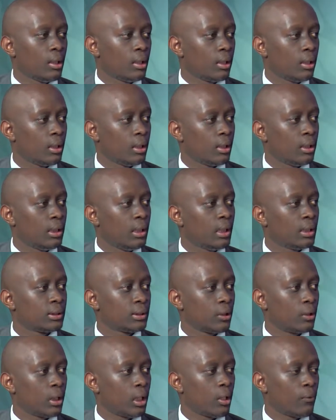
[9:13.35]
then dealers
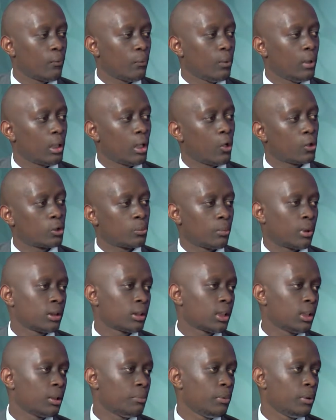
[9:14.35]
are, will
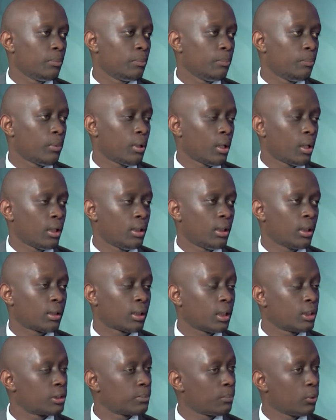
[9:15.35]
automatically be uh, in a
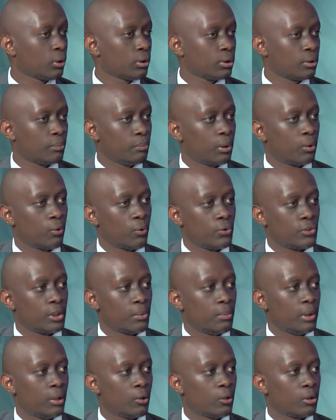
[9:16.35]
tight spot because they
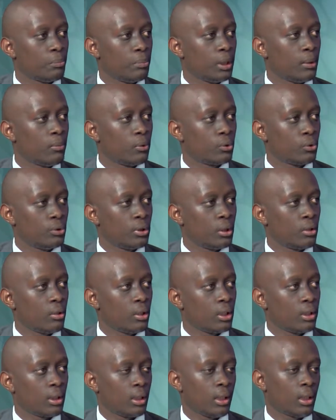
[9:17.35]
may not be able to
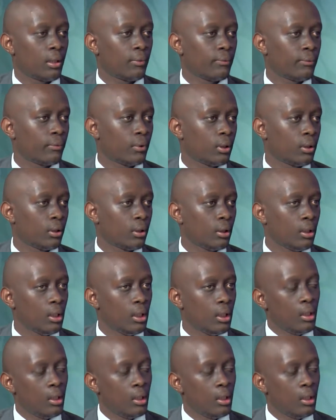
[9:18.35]
generate enough uh,